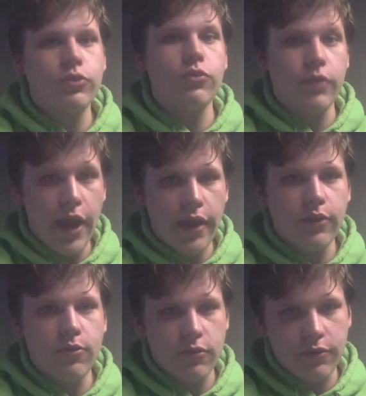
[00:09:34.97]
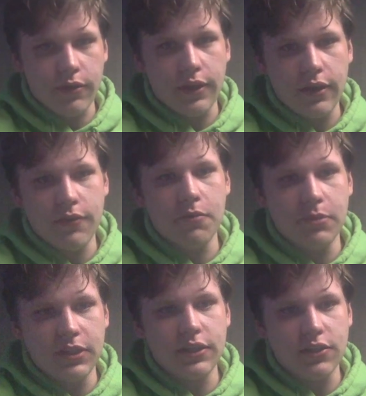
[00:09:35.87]
Do not use a tourniquet if the
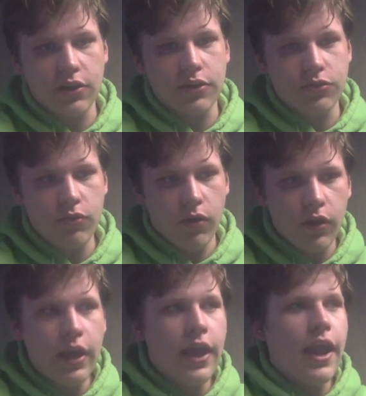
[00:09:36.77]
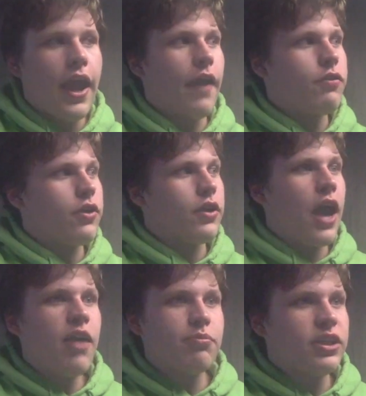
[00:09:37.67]
bleeding is under control. If they're
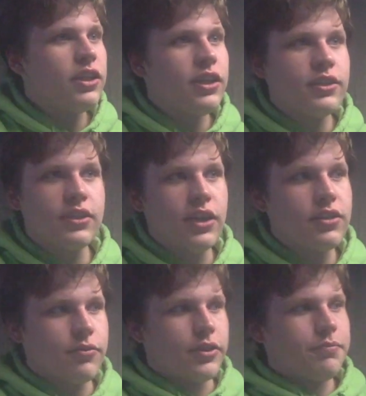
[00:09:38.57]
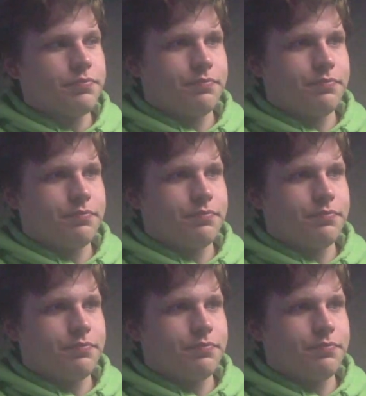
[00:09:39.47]
not bleeding excessively,